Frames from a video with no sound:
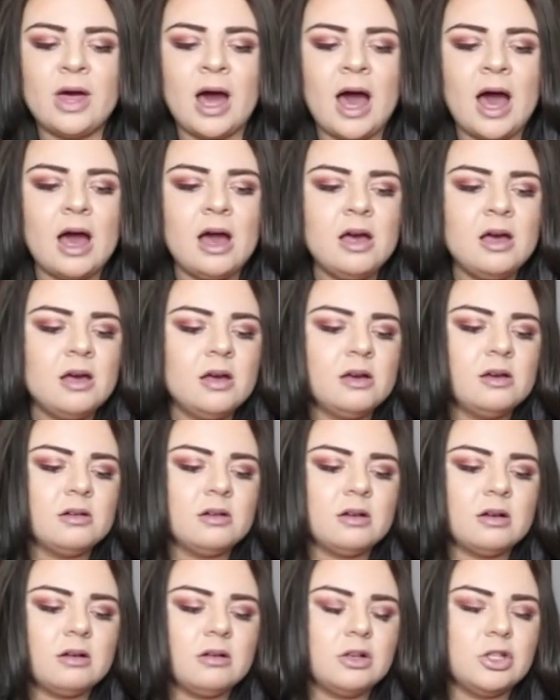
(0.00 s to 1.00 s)
that
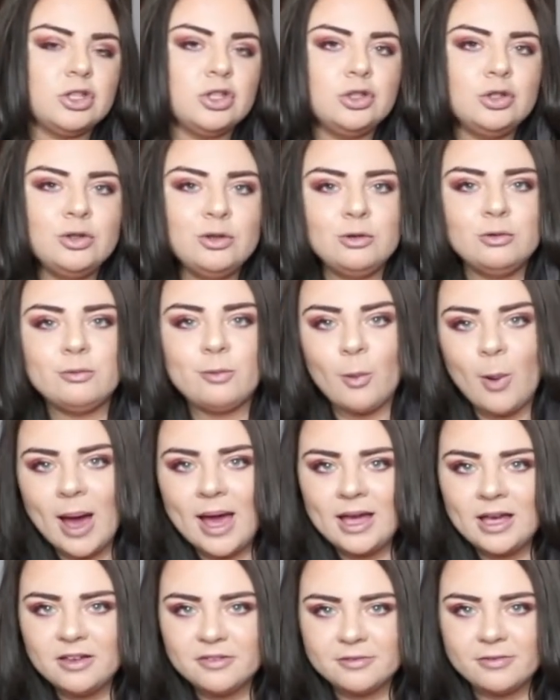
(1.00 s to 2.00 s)
new
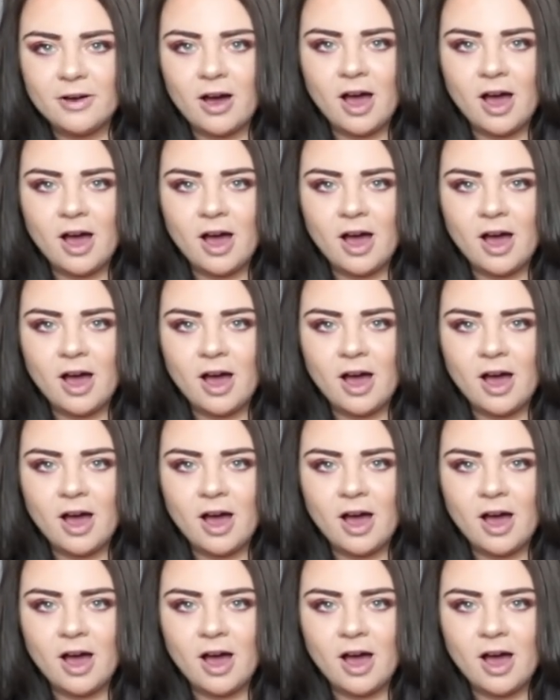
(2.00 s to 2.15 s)
wave,